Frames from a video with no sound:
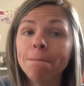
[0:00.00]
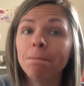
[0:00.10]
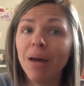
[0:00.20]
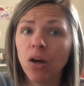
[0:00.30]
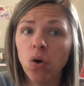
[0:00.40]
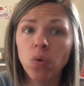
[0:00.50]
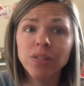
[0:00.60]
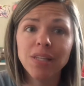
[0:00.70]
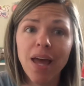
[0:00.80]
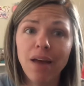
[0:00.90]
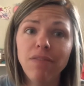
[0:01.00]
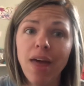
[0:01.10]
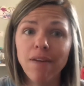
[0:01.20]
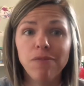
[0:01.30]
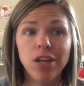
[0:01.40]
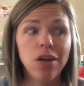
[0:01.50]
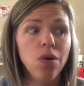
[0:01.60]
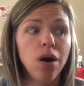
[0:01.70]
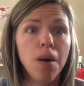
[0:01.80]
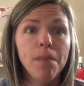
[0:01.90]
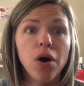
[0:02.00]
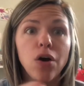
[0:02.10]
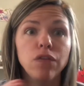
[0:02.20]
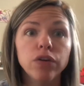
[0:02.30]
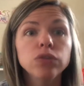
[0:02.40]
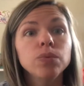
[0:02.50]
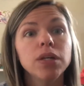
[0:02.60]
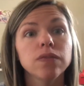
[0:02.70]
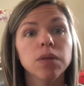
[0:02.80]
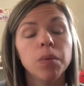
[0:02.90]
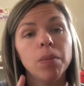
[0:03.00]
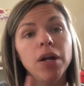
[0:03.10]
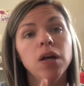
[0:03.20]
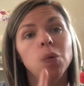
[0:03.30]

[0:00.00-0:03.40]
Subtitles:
My goal was to have that video up our first week of summer break,